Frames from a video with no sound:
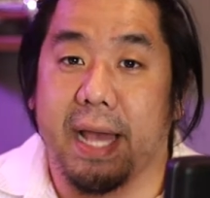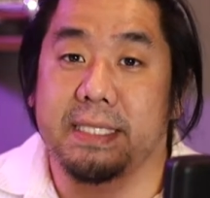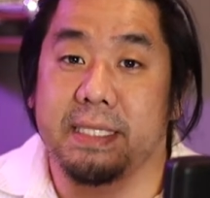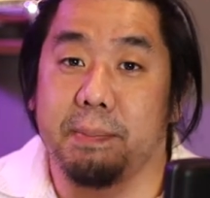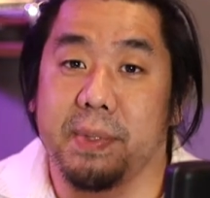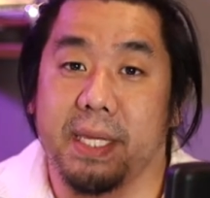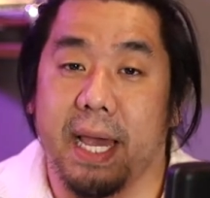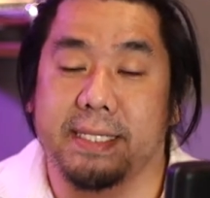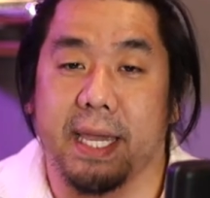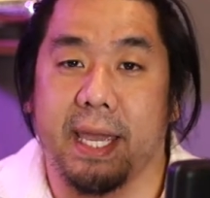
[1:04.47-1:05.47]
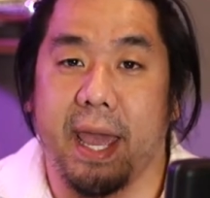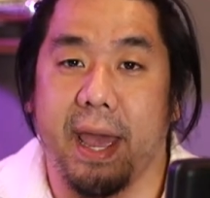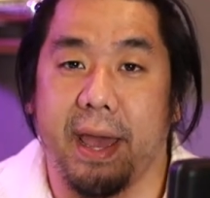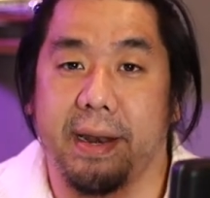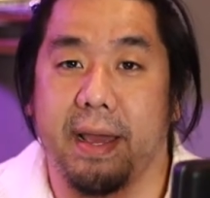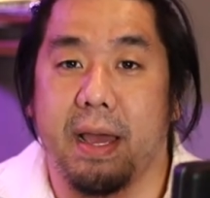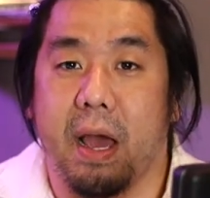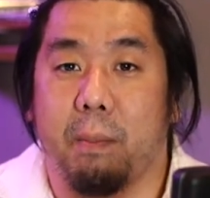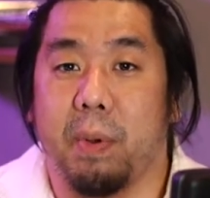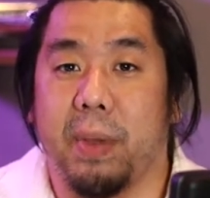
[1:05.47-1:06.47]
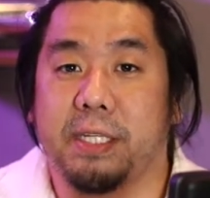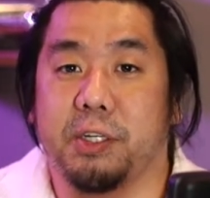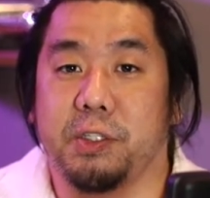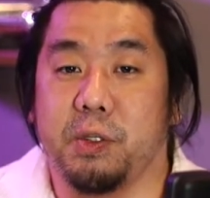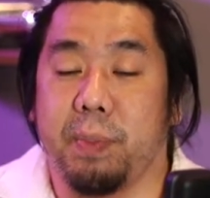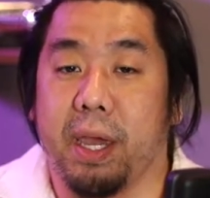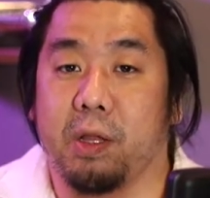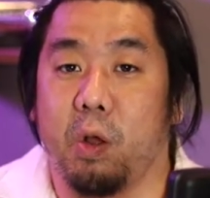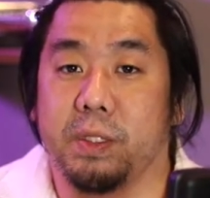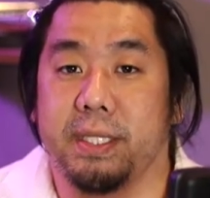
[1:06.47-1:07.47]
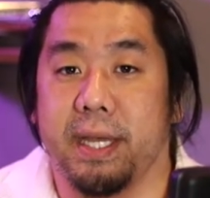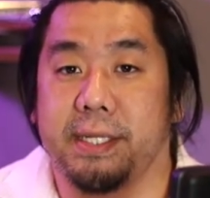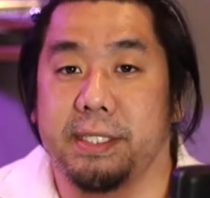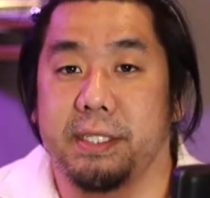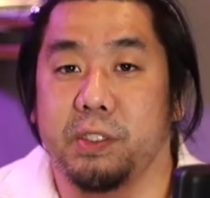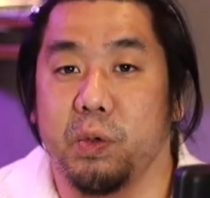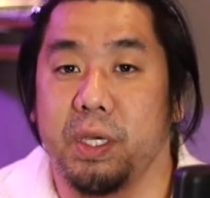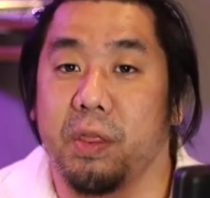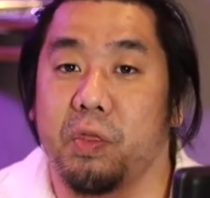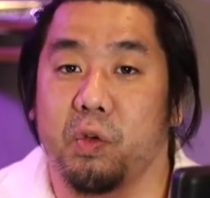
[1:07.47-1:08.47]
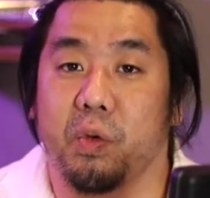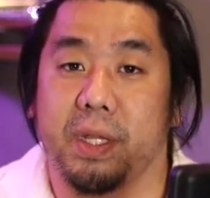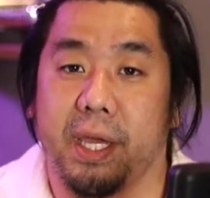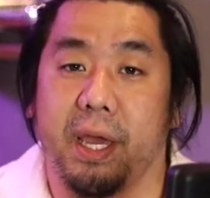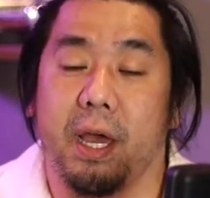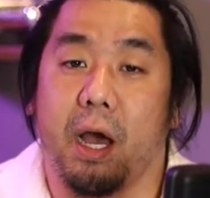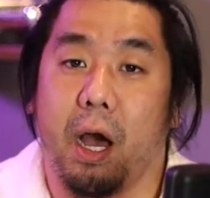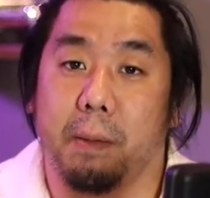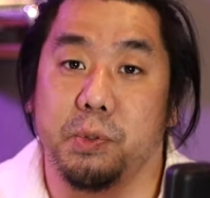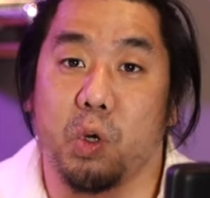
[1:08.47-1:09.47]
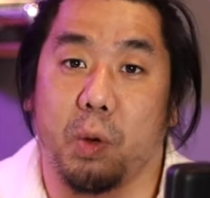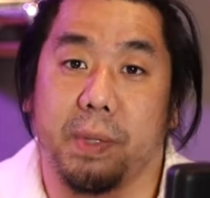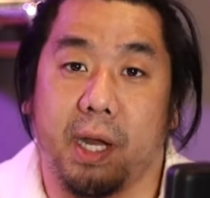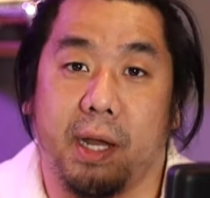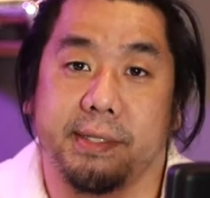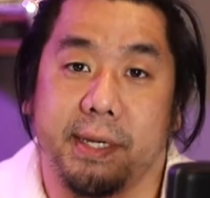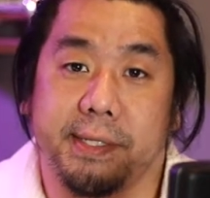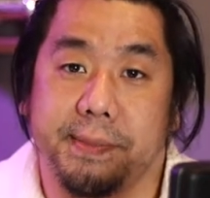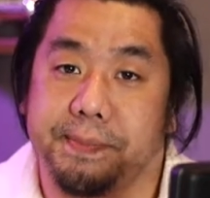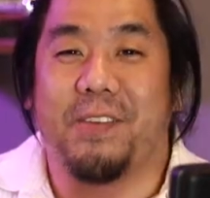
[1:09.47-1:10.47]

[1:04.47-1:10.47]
as simply as I can, but make sure to pay close attention so you can thoroughly absorb the content.